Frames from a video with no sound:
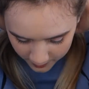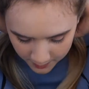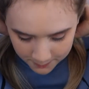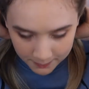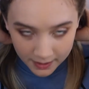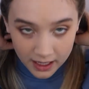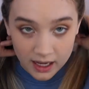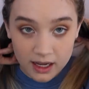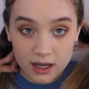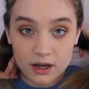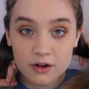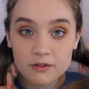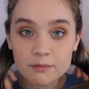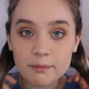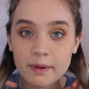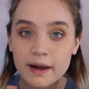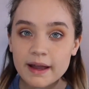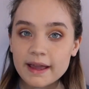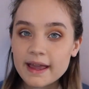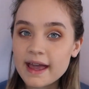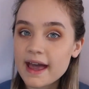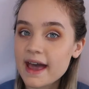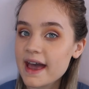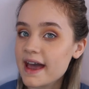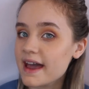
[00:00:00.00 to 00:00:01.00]
the back of my
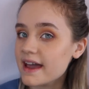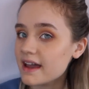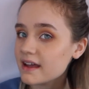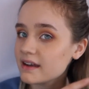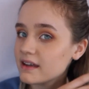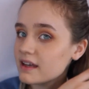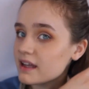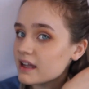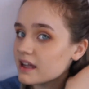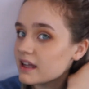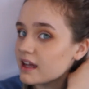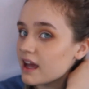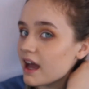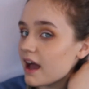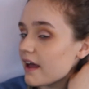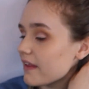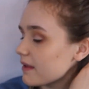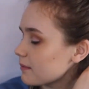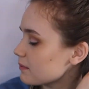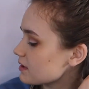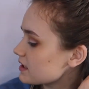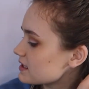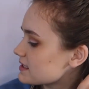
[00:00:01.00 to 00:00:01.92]
head, and I'm going